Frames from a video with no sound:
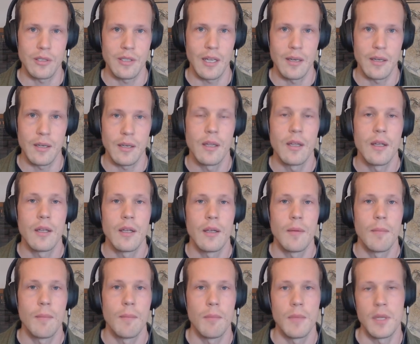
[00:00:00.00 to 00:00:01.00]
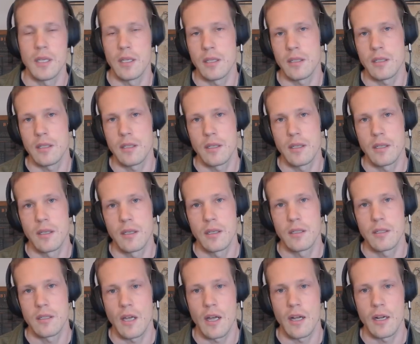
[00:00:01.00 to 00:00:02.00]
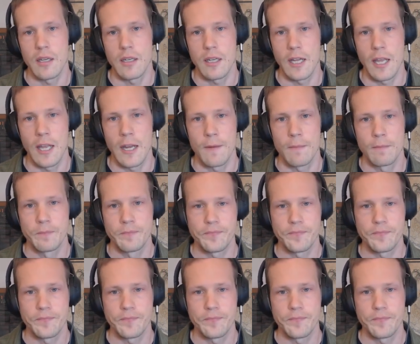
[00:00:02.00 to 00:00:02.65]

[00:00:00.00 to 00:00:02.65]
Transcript: 10-minute target again.